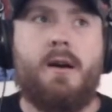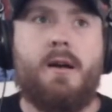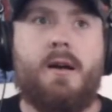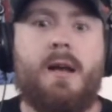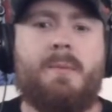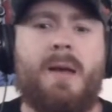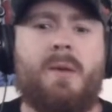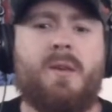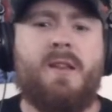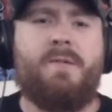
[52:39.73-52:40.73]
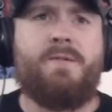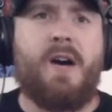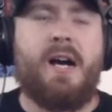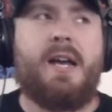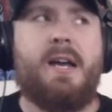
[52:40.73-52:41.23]
and I'm like, what the
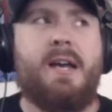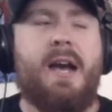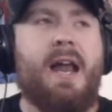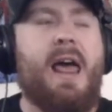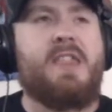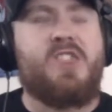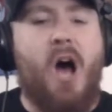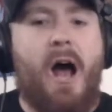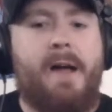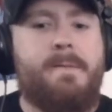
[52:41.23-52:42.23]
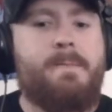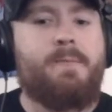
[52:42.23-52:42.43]
fuck? And I thought